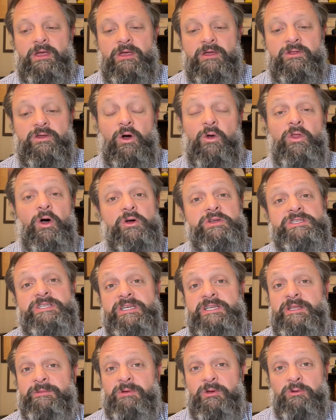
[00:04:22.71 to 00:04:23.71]
So those
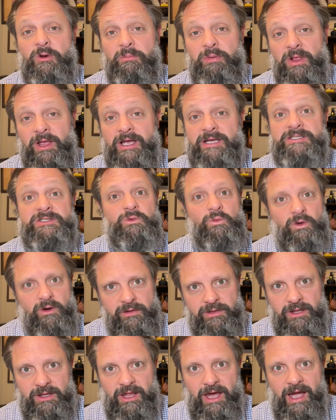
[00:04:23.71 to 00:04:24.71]
need to be replaced. We're
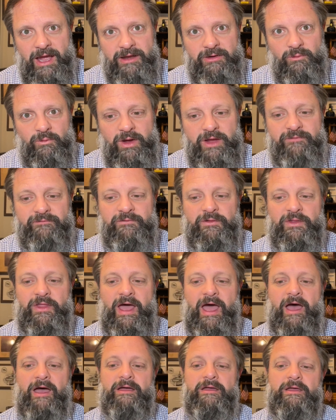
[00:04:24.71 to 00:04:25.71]
in the line waiting for
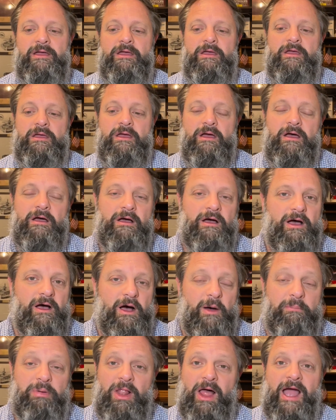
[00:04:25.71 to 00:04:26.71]
that.
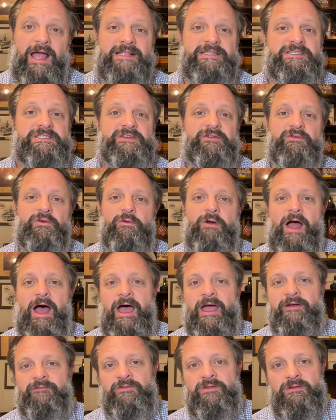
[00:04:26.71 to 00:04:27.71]
Appliances have
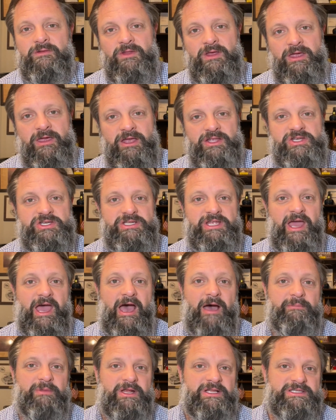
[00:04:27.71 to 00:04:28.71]
arrived. The kitchen
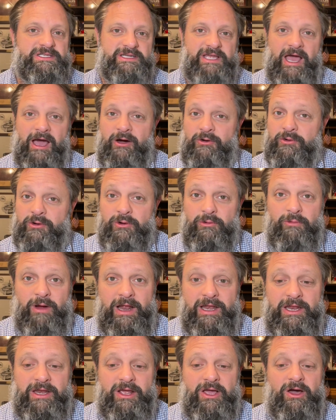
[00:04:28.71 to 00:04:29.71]
cabinets and counter are
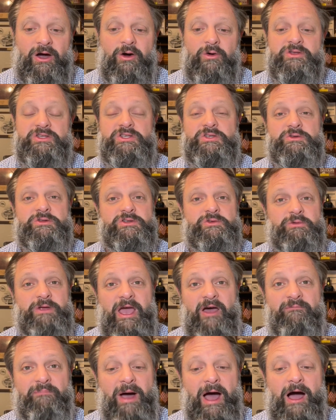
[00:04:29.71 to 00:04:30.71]
ready to go as soon as we
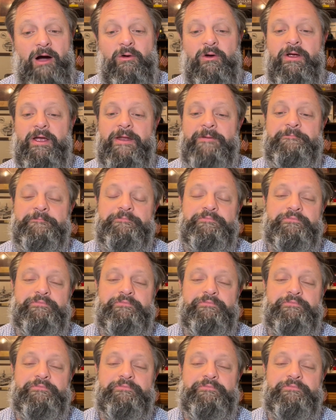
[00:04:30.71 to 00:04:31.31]
have power in.